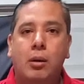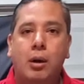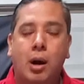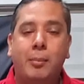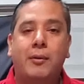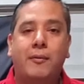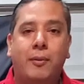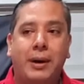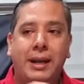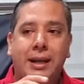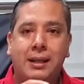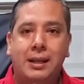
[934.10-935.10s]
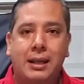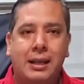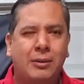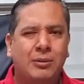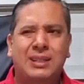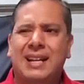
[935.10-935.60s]
Harbor Freight, and
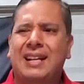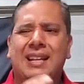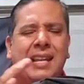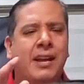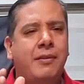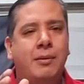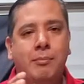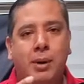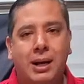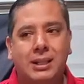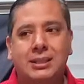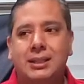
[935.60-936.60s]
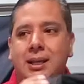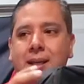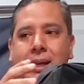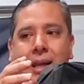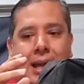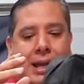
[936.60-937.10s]
it was like $11,
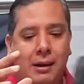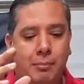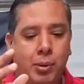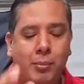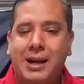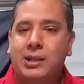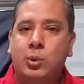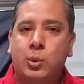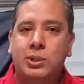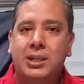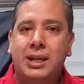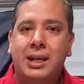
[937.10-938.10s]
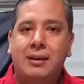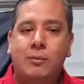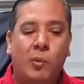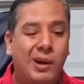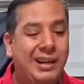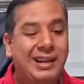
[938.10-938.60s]
and put my tools in it.
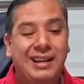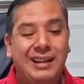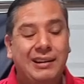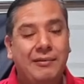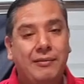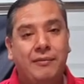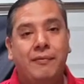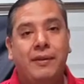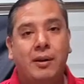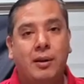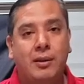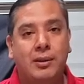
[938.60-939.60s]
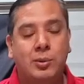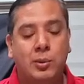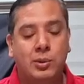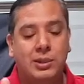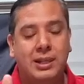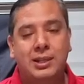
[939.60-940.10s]
One, it didn't even fit all the
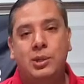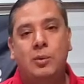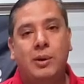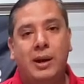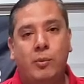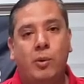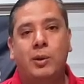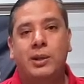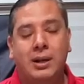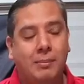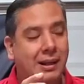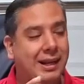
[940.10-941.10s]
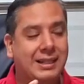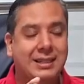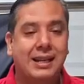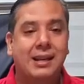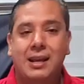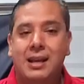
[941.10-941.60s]
tools, and then two, when I rolled it up, like I
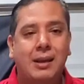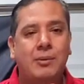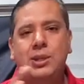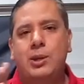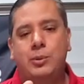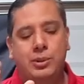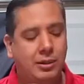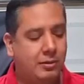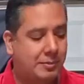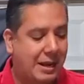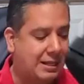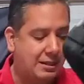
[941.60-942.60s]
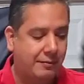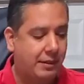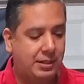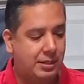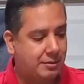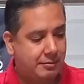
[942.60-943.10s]
said, it was huge. It was massive.
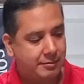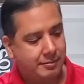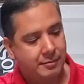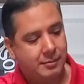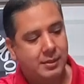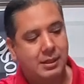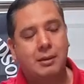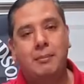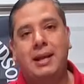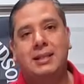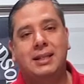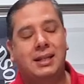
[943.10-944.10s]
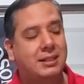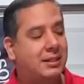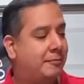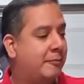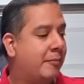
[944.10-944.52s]
It just didn't make sense.